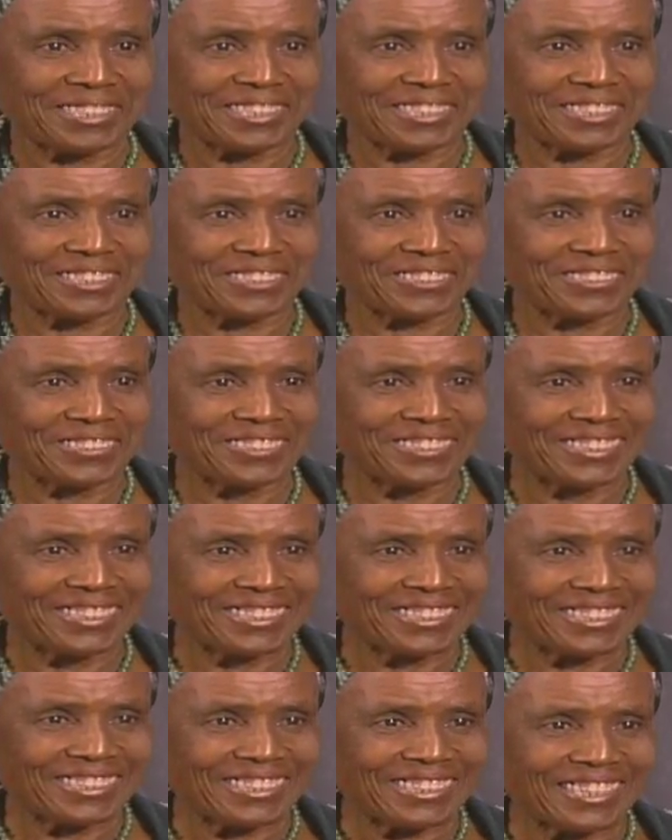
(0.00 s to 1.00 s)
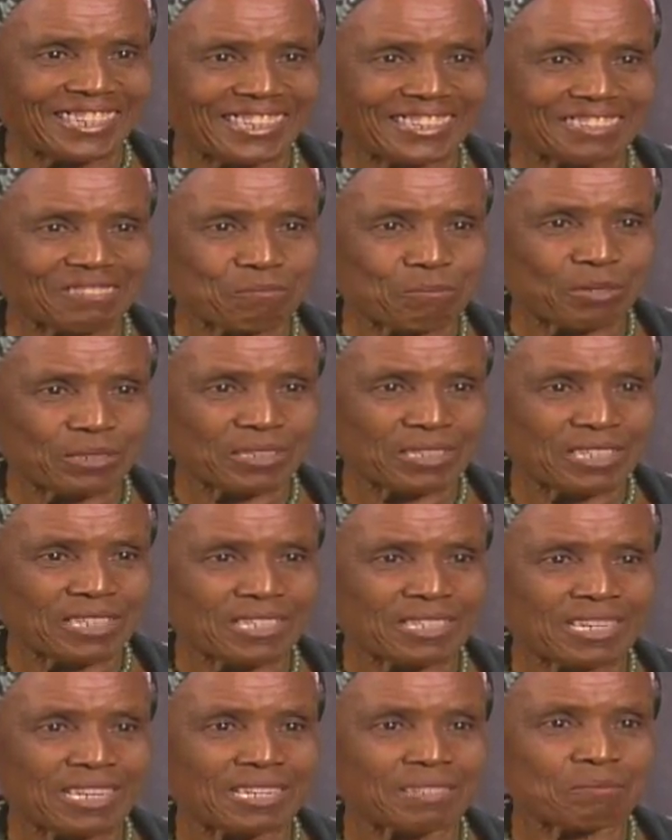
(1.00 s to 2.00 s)
but
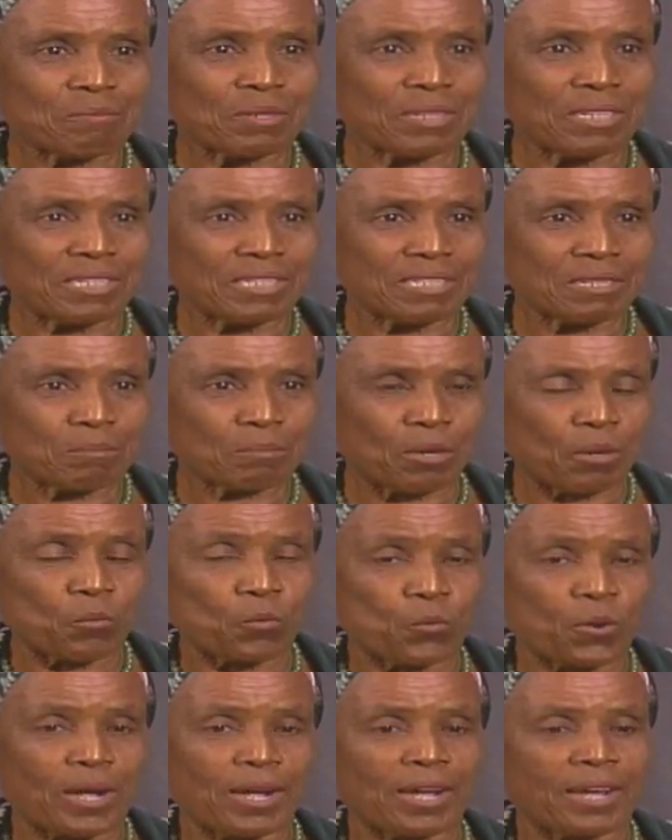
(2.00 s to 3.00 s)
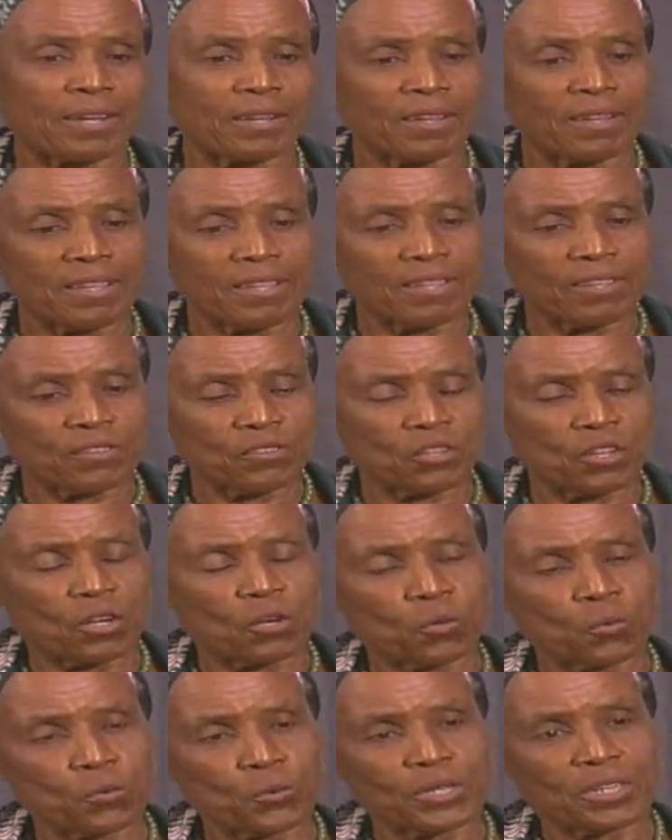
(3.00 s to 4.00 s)
it can be, it's a problem. Well, now,
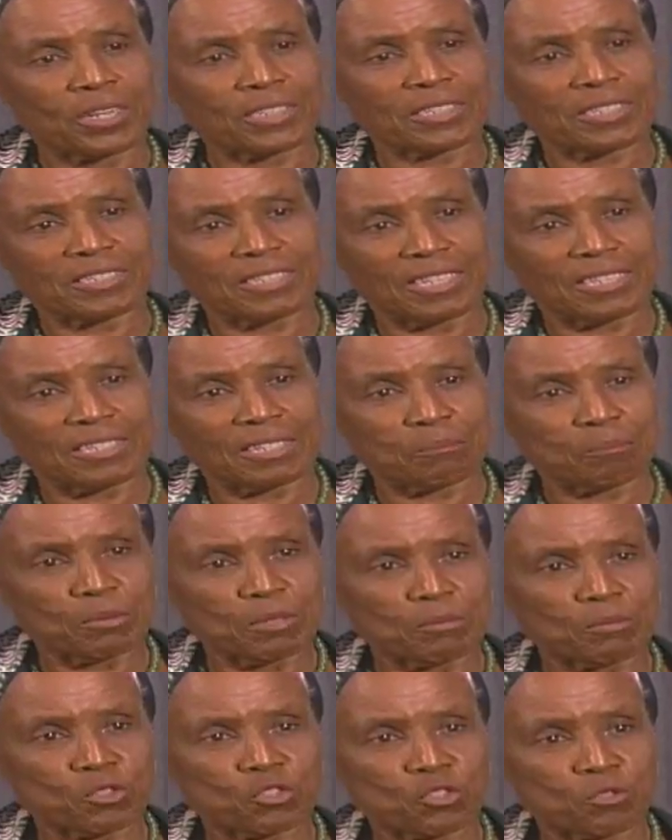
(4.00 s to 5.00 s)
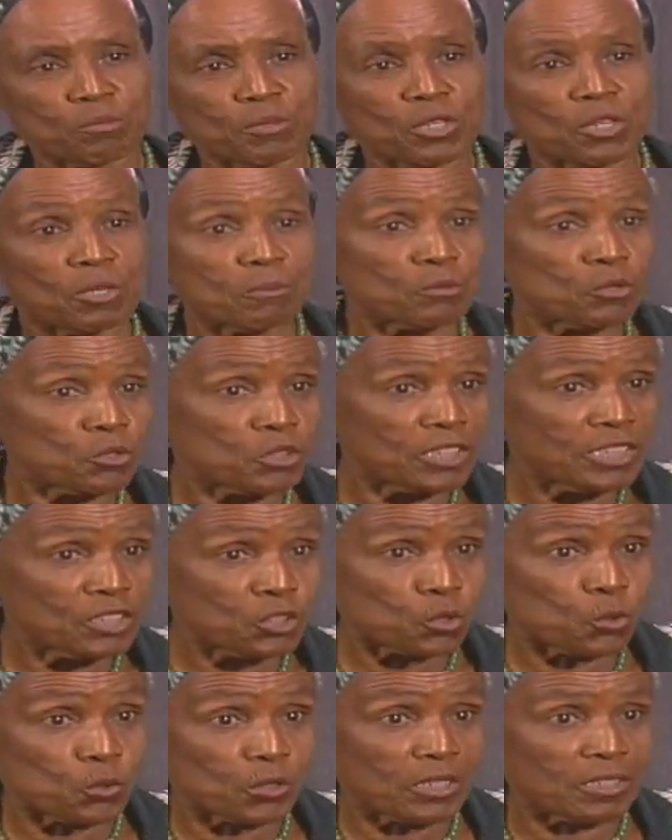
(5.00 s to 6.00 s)
we're not saying that people should become
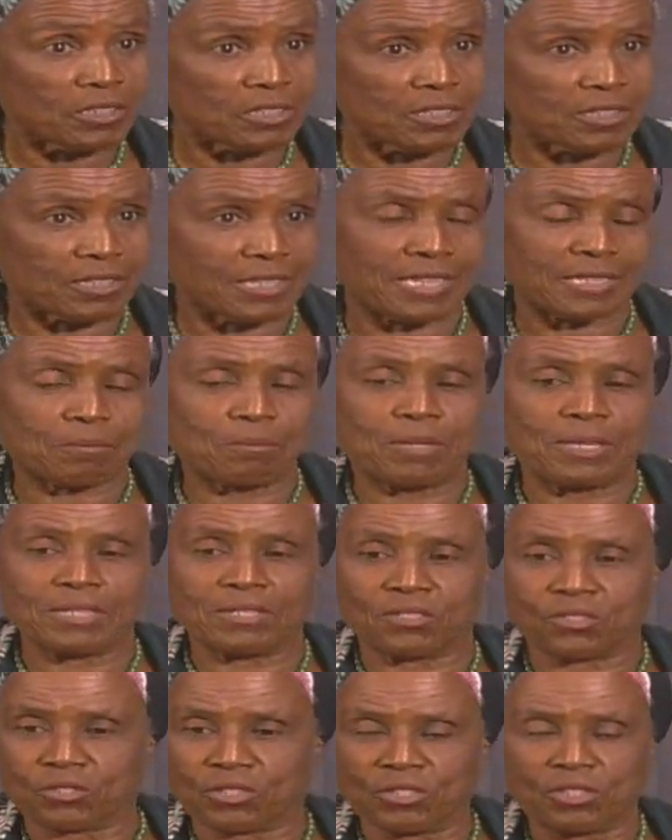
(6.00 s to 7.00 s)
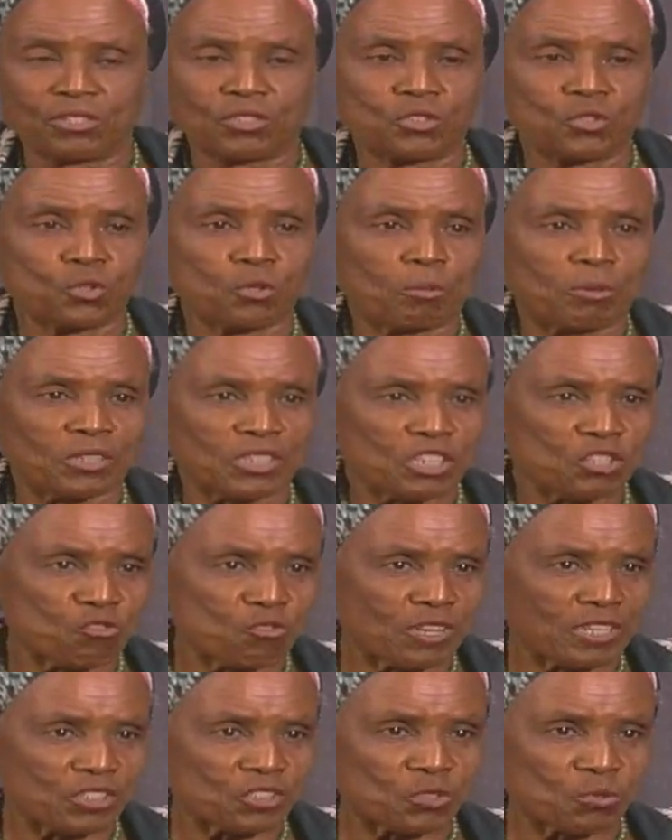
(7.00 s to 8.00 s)
teetotalers. That means nobody
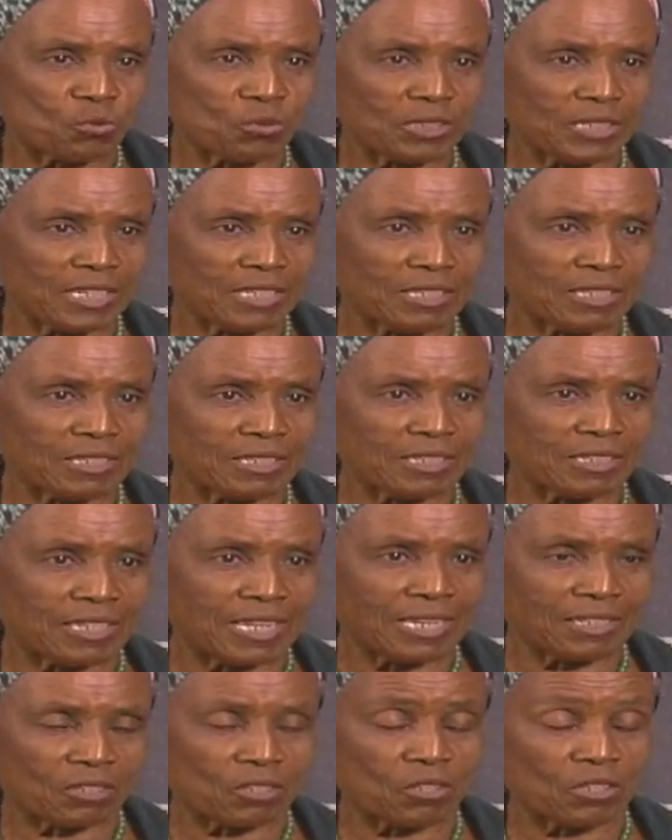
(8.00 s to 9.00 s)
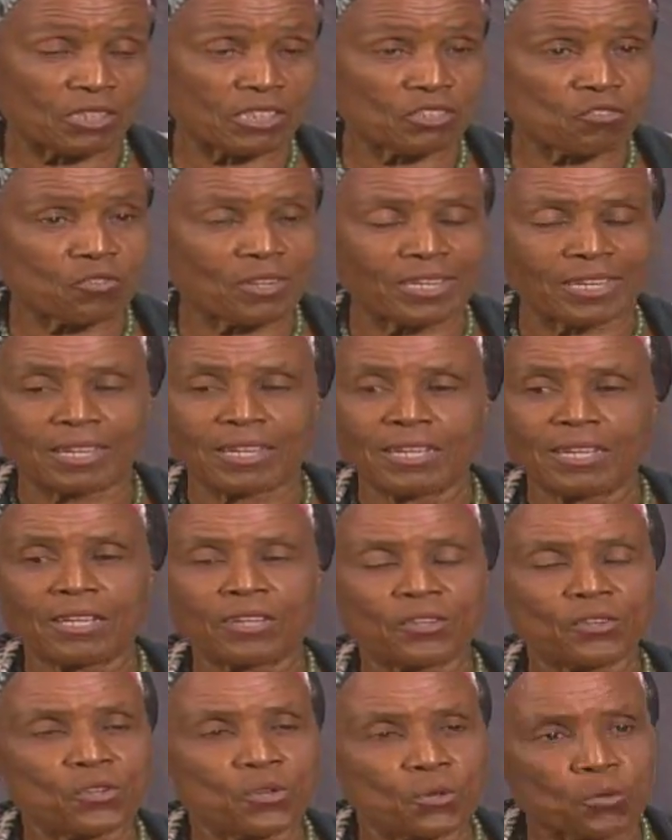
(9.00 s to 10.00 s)
drinks, don't take an alcoholic drink.
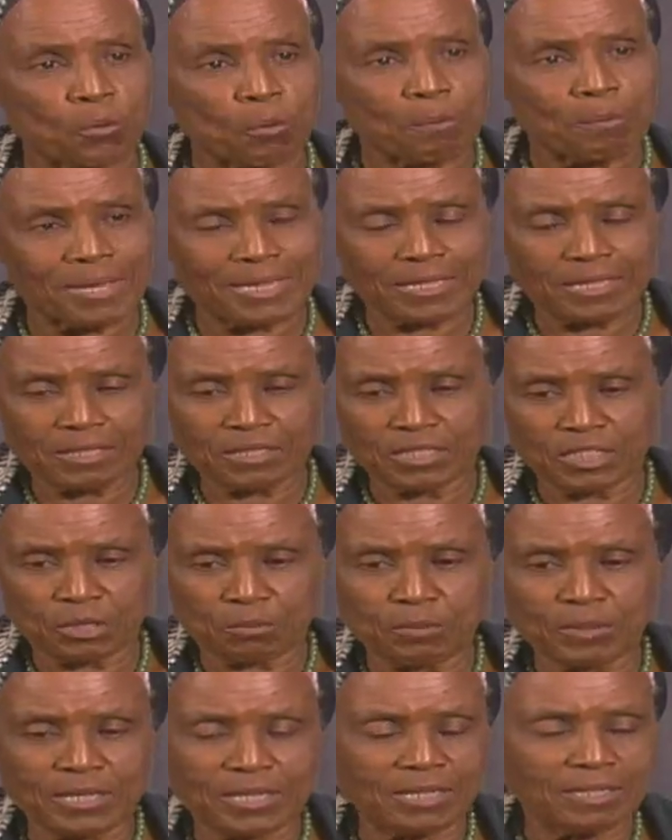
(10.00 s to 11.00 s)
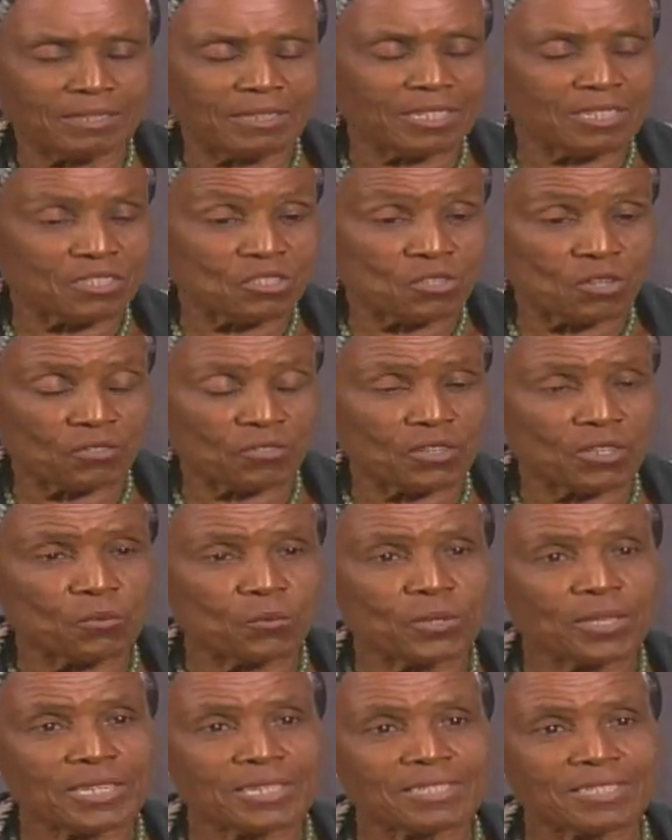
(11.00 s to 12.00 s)
No, medically speaking, there's nothing
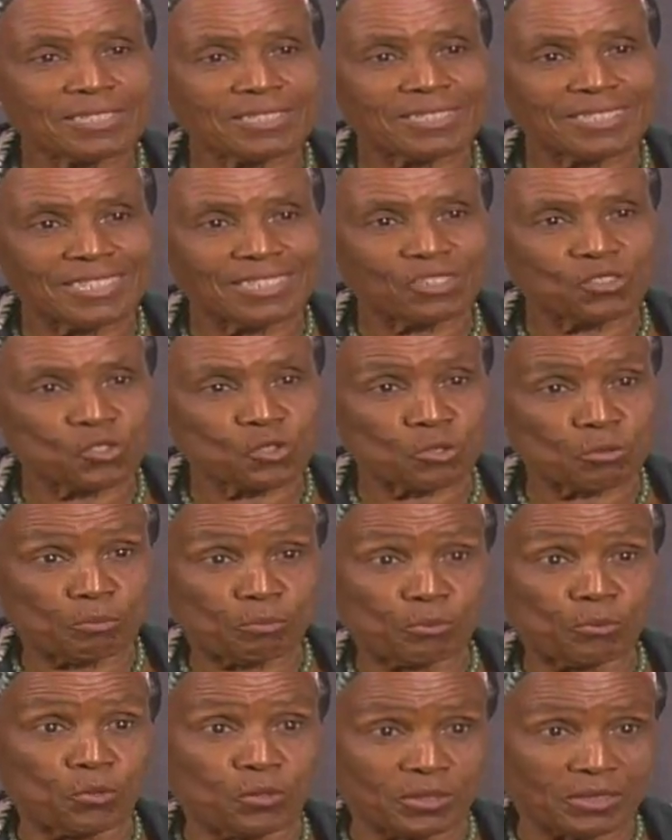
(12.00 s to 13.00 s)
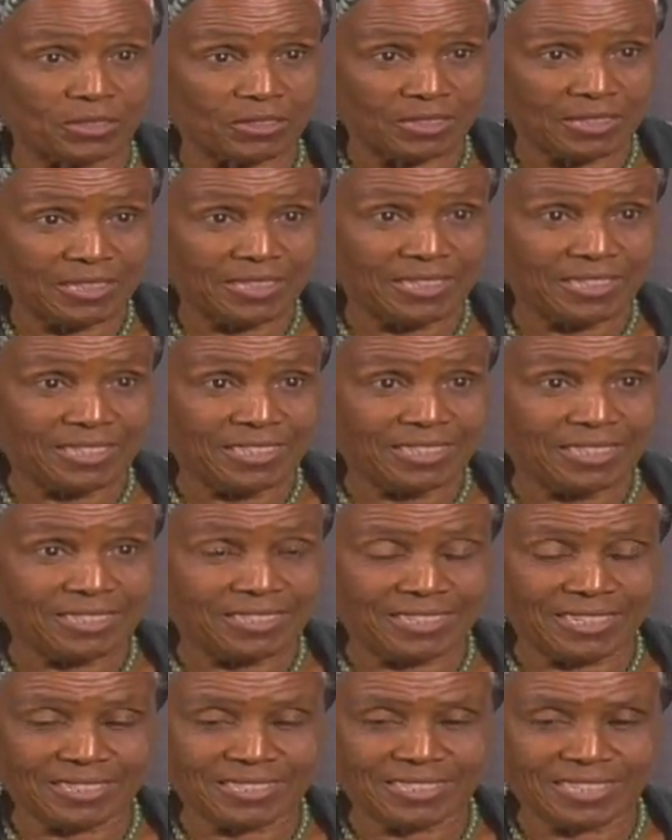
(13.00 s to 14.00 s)
we can say to support
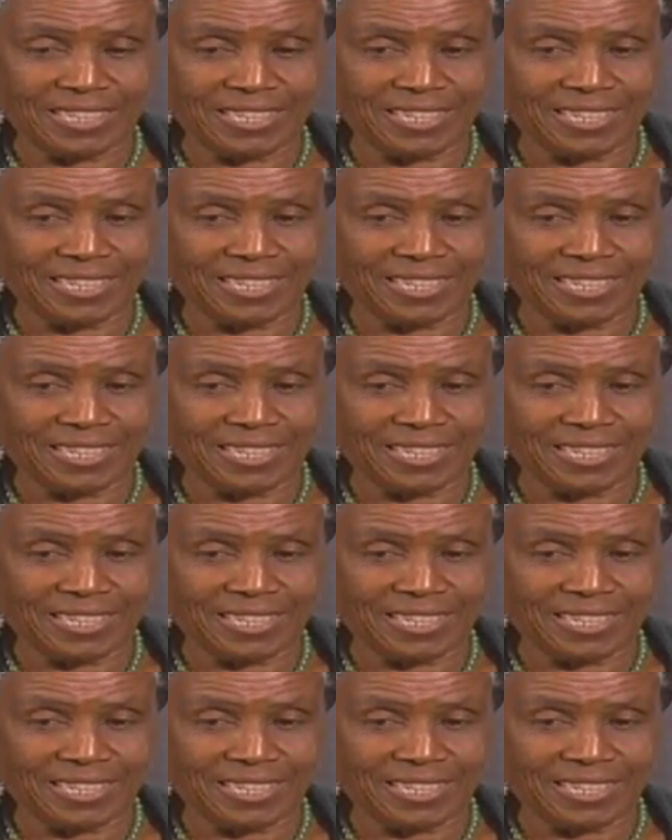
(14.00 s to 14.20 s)
that